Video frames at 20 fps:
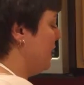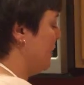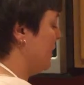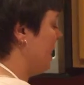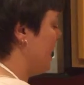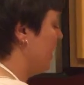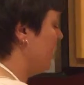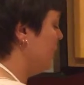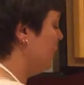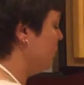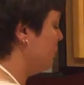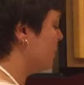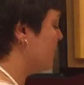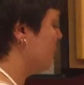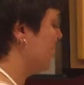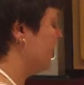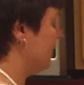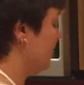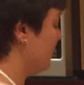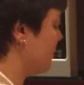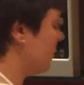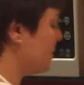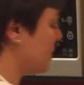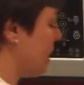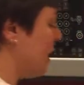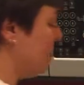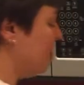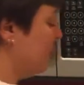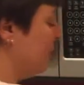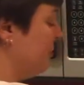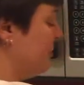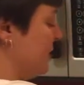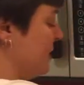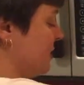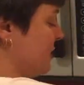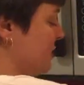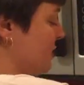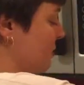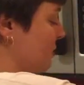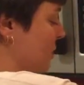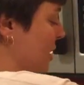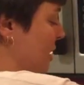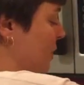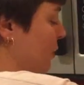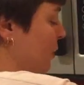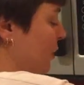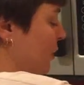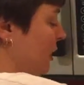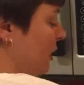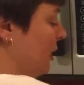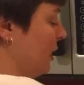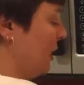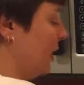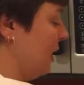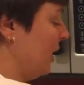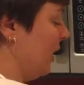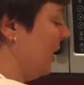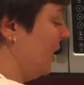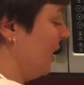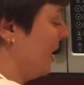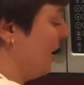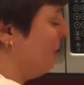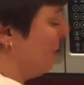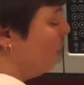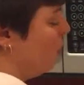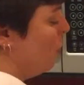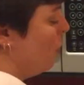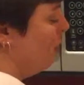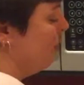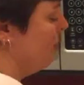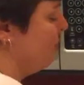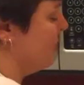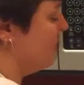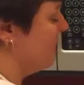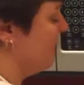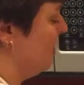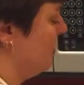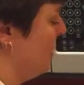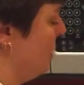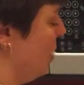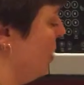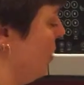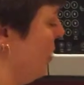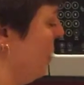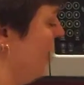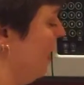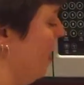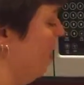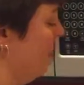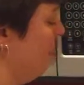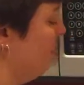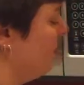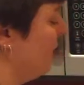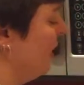that usually the first couple of pieces of bread will get more of the cinnamon on them,